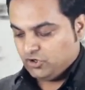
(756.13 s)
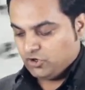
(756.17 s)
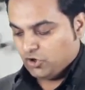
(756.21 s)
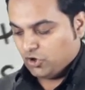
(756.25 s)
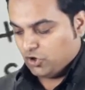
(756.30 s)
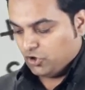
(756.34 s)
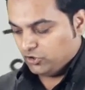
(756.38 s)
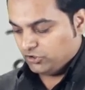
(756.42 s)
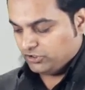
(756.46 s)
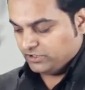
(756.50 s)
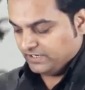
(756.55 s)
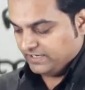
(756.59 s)

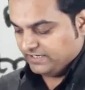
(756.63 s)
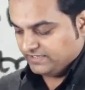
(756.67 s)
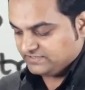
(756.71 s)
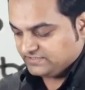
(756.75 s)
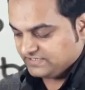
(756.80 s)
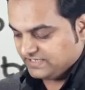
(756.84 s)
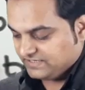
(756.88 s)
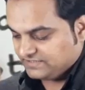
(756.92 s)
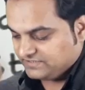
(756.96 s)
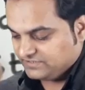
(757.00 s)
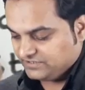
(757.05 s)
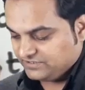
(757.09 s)
or x
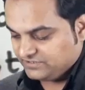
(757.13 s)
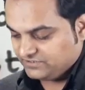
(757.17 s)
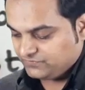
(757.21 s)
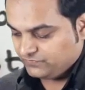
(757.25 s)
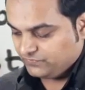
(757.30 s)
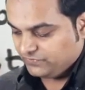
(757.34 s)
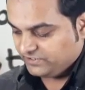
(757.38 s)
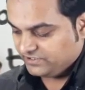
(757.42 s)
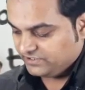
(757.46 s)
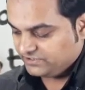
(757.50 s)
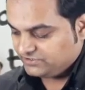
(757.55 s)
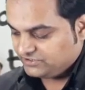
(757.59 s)
axis,
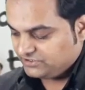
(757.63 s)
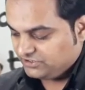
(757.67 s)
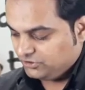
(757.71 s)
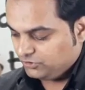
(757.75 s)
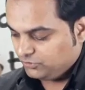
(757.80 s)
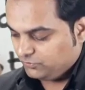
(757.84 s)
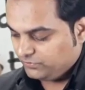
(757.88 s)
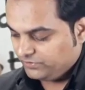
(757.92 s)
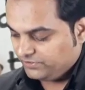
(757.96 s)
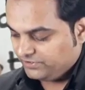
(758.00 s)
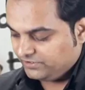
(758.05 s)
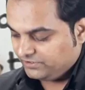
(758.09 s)
we can see
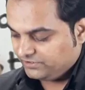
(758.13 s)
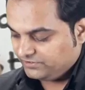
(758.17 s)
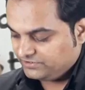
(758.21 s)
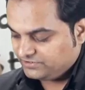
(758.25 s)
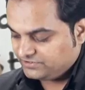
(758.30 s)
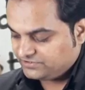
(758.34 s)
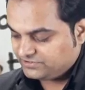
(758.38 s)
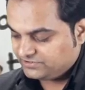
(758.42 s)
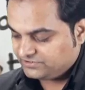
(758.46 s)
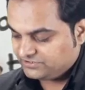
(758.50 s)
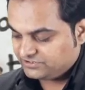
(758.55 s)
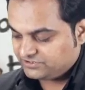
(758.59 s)
over here
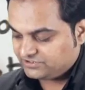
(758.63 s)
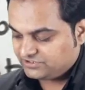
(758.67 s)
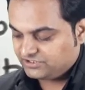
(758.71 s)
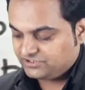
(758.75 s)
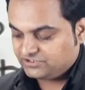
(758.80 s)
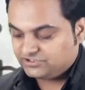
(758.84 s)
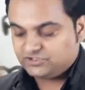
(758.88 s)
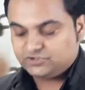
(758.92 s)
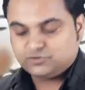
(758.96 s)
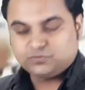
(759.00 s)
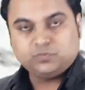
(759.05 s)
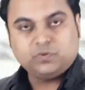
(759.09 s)
this distance
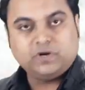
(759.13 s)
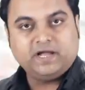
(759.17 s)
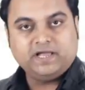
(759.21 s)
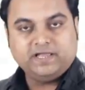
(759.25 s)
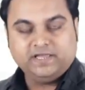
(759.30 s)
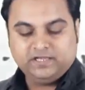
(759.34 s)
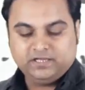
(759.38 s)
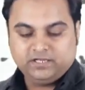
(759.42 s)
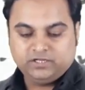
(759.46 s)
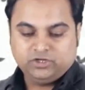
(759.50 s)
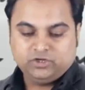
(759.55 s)
is Y.